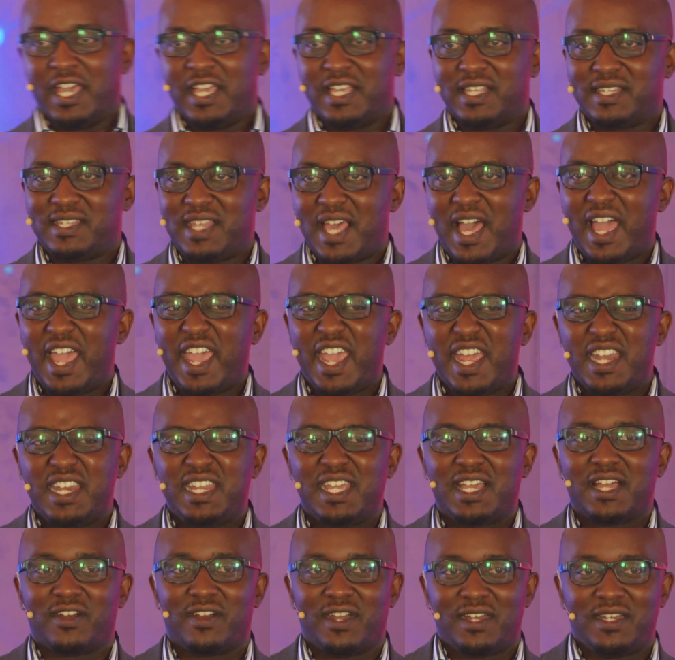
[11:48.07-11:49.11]
is there any
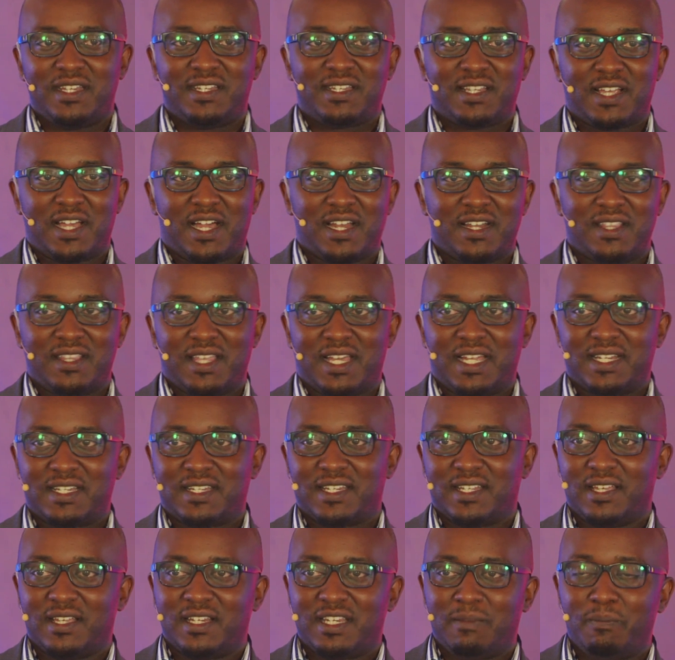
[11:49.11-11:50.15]
credit card that
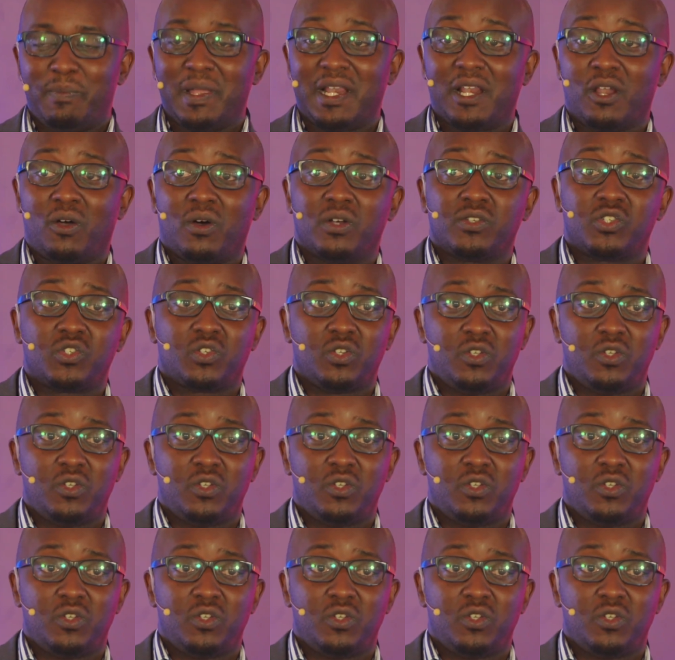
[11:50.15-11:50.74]
belongs